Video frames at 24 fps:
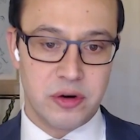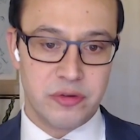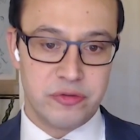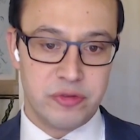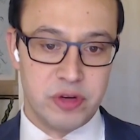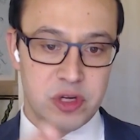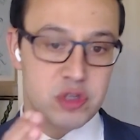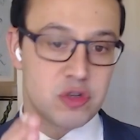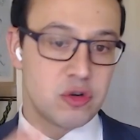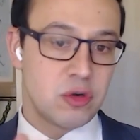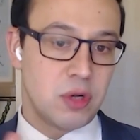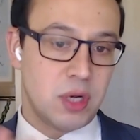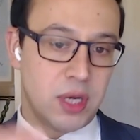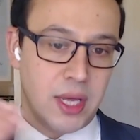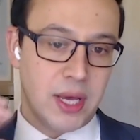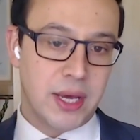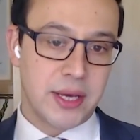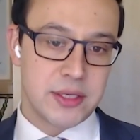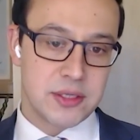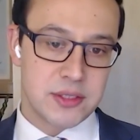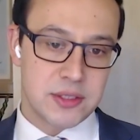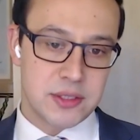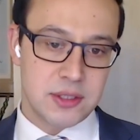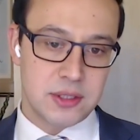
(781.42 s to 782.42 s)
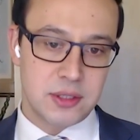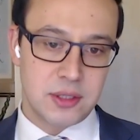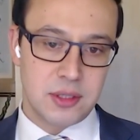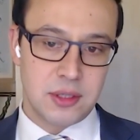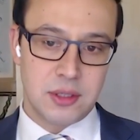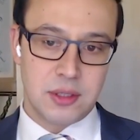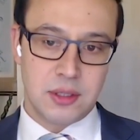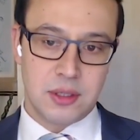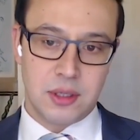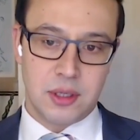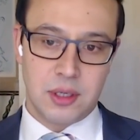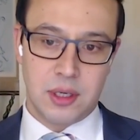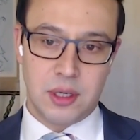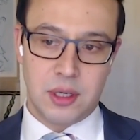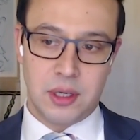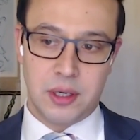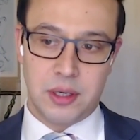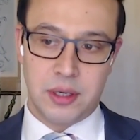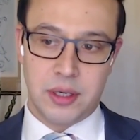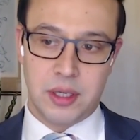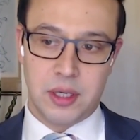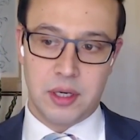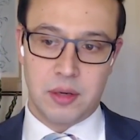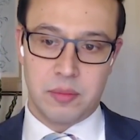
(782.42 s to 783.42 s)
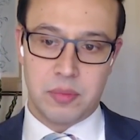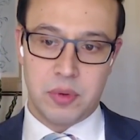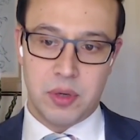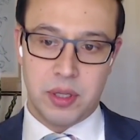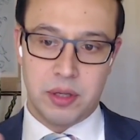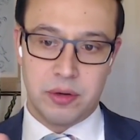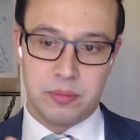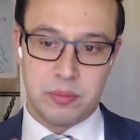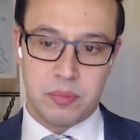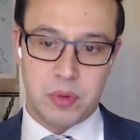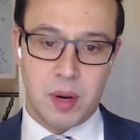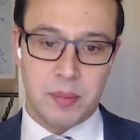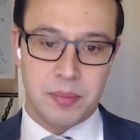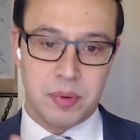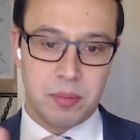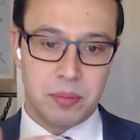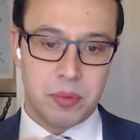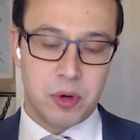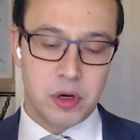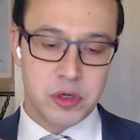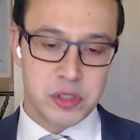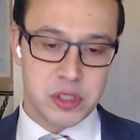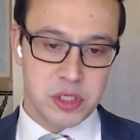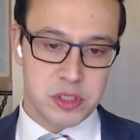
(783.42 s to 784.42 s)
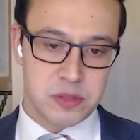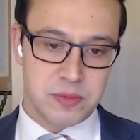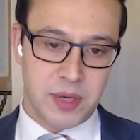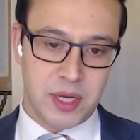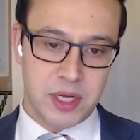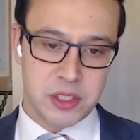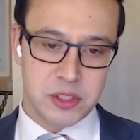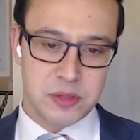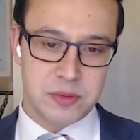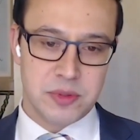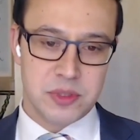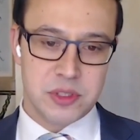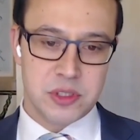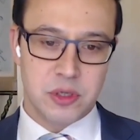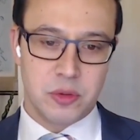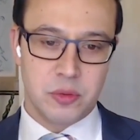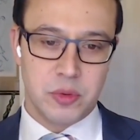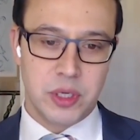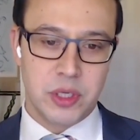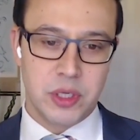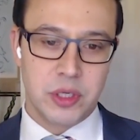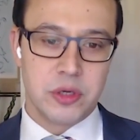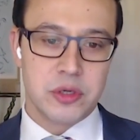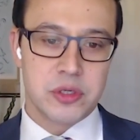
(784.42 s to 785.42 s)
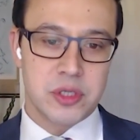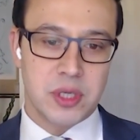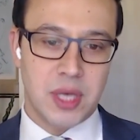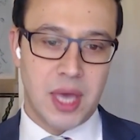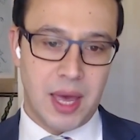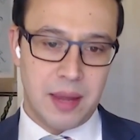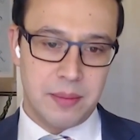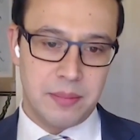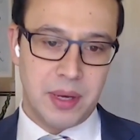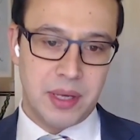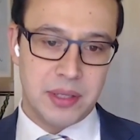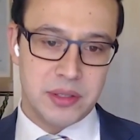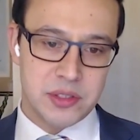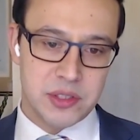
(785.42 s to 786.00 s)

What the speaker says: visualized in proper process management. So we use Kanban